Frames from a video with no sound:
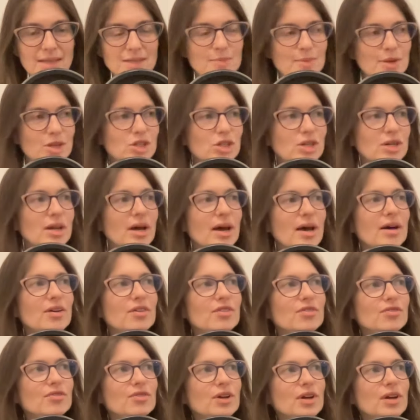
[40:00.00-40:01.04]
mission
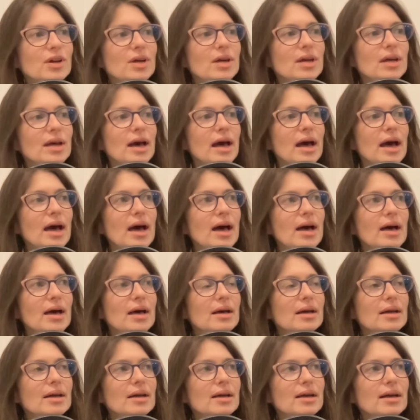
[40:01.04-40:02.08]
of, uh,
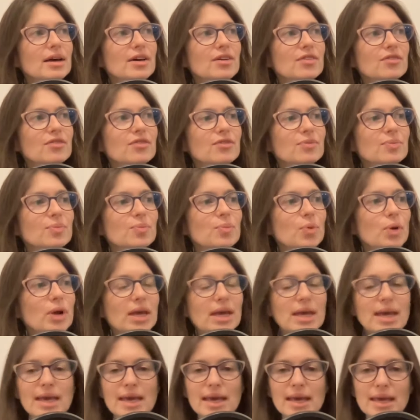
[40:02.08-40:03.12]
of
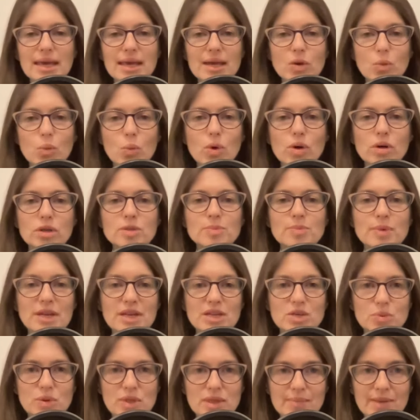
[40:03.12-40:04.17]
bringing in world
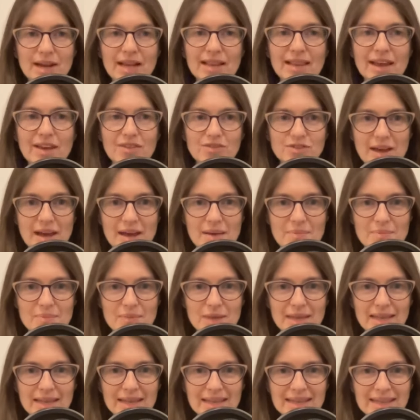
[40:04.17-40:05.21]
peace within my lifetime.
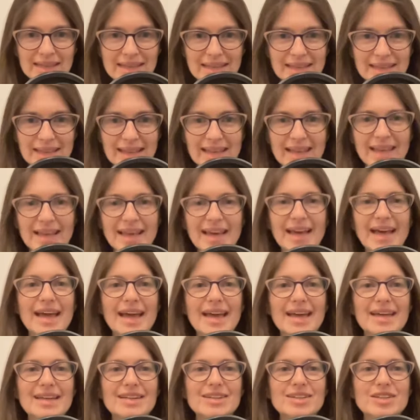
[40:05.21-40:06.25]

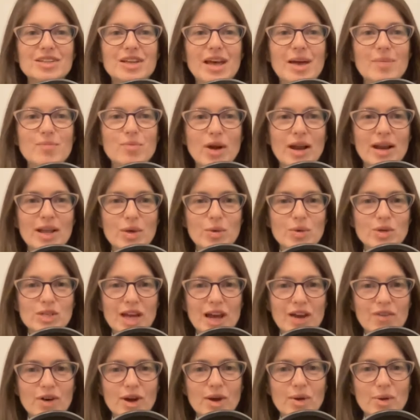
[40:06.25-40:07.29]
And I'm writing you a
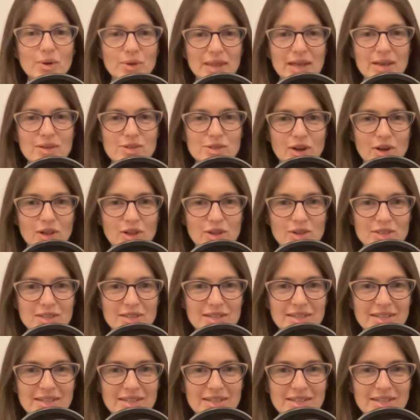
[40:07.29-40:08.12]
check for $100,000.